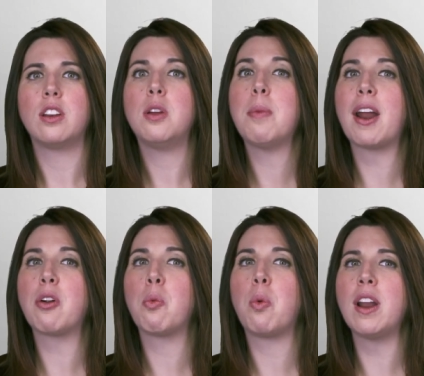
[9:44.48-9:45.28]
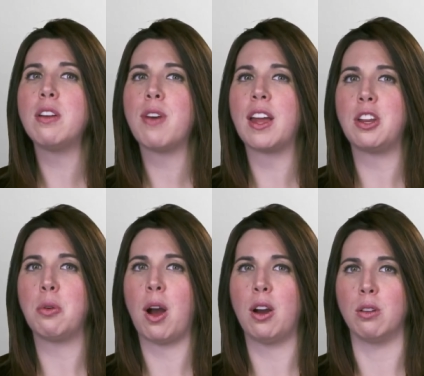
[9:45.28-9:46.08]
No matter what event
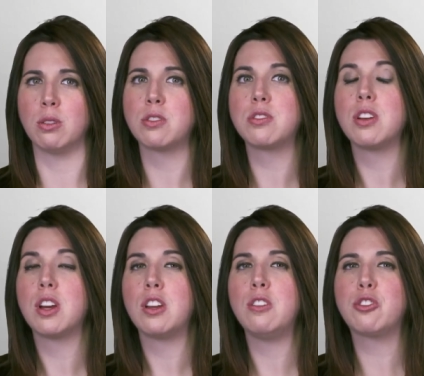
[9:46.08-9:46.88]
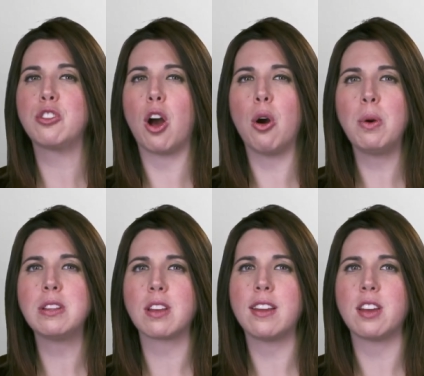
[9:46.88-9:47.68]
you host, you should
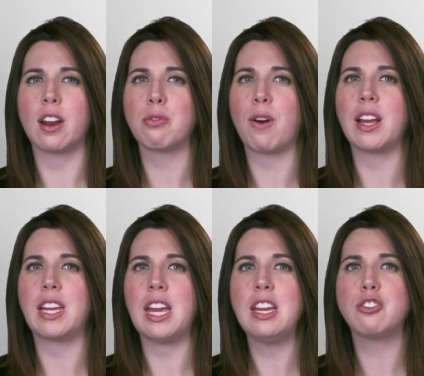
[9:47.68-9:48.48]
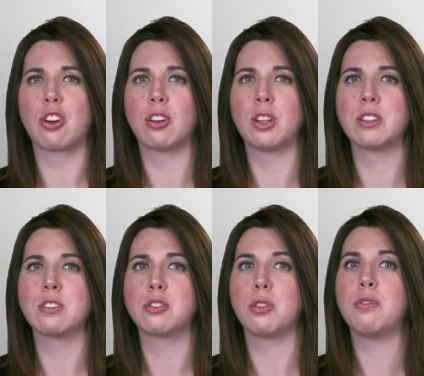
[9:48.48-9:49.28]
always identify key
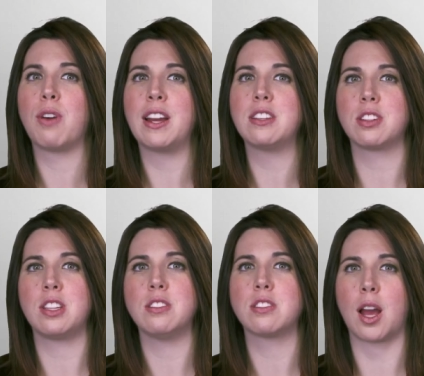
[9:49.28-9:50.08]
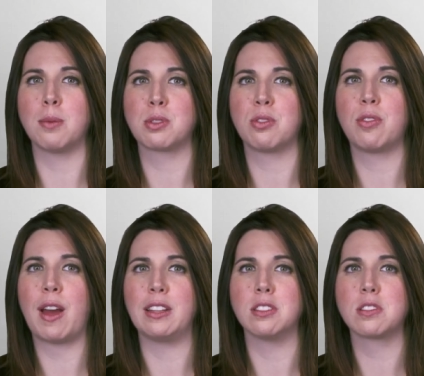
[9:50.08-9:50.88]
journalists to invite to these types of
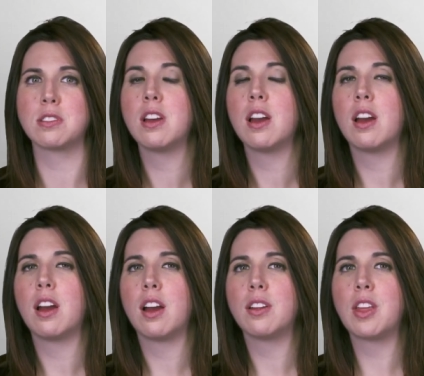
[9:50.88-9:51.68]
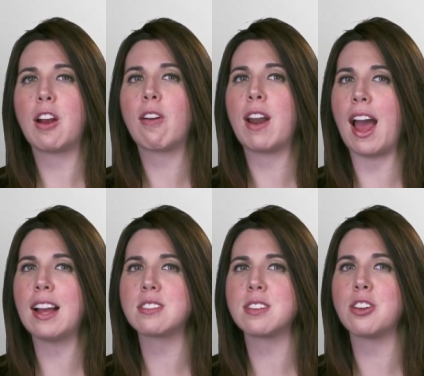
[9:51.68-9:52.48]
events. They are an
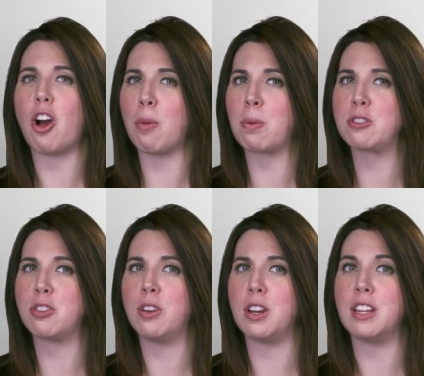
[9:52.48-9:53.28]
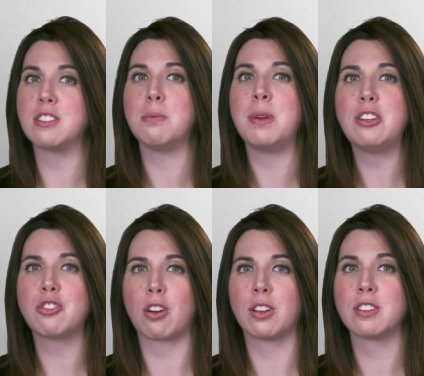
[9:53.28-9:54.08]
excellent opportunity to meet
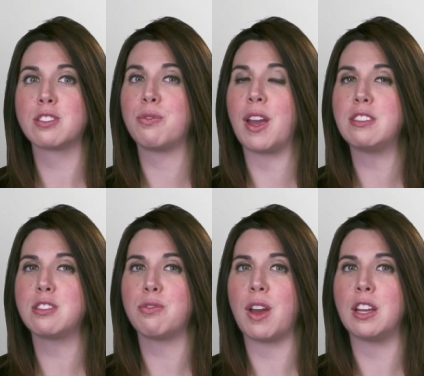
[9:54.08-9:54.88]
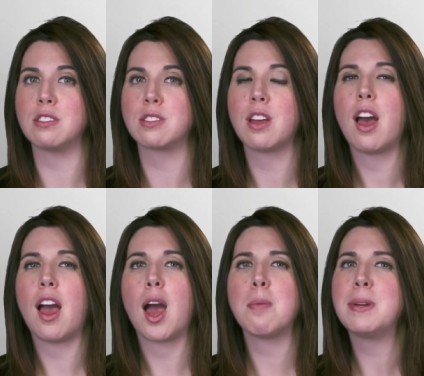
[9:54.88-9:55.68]
journalists face to face
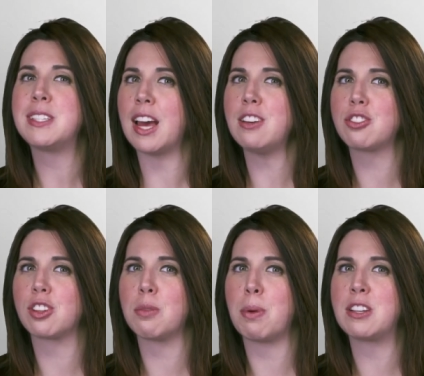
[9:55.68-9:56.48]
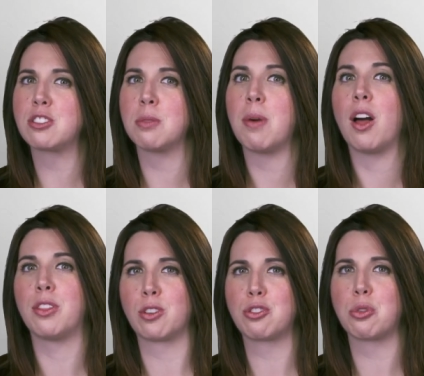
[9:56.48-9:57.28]
and potentially pitch them
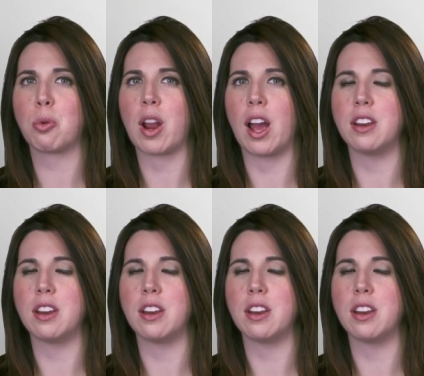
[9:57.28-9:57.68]
other story